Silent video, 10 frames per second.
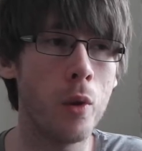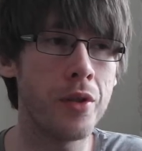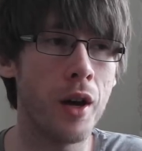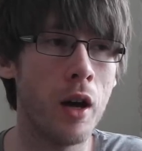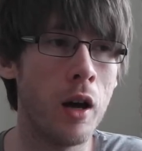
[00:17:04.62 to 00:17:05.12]

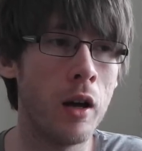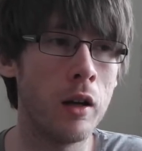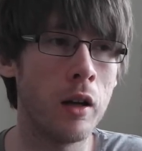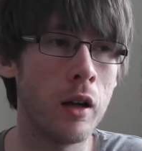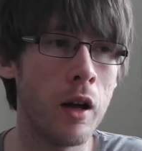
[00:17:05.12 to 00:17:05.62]
with a
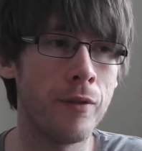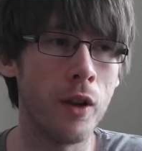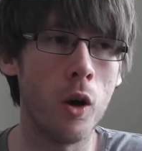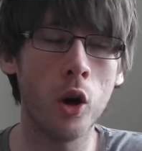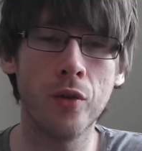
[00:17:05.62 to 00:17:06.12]

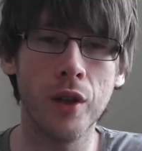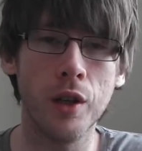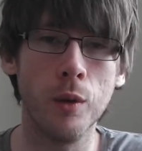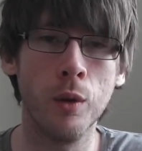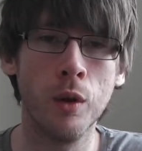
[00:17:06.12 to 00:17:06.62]
vlog
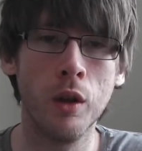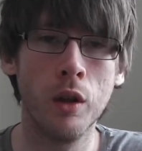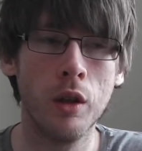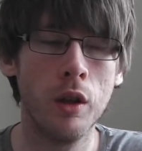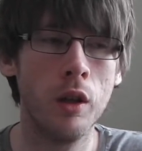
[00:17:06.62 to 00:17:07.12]
video
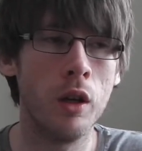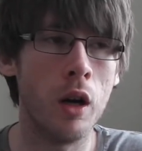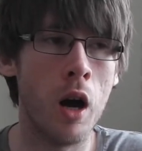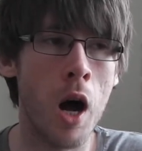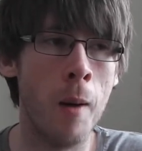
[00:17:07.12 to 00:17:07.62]

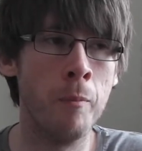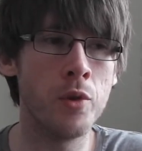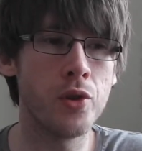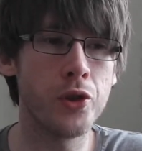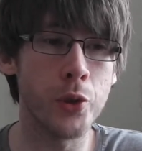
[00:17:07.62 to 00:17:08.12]

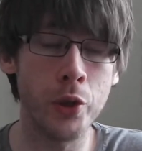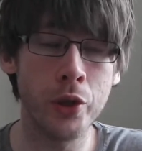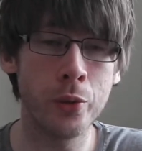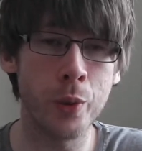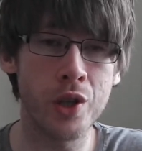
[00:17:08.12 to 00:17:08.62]

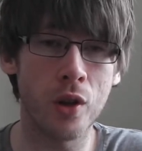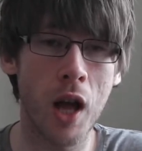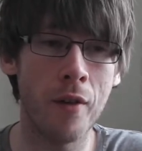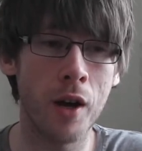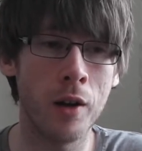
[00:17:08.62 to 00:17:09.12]
soon, which will
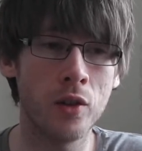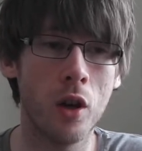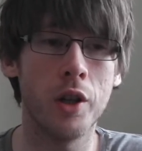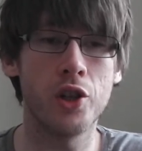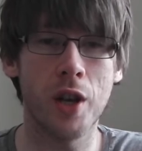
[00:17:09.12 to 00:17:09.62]
have a
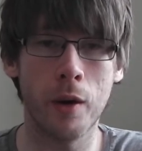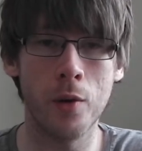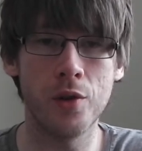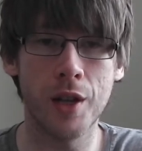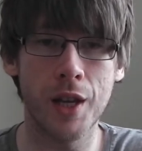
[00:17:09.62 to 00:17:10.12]
ton of shout
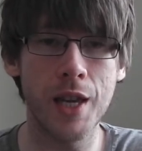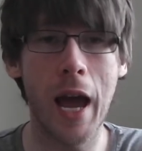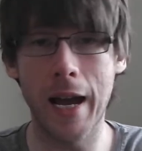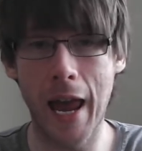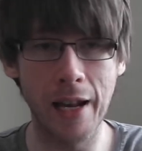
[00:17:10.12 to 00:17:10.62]
outs in it
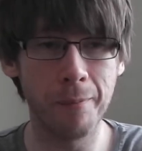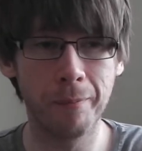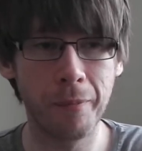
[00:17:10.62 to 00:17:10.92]
yet again.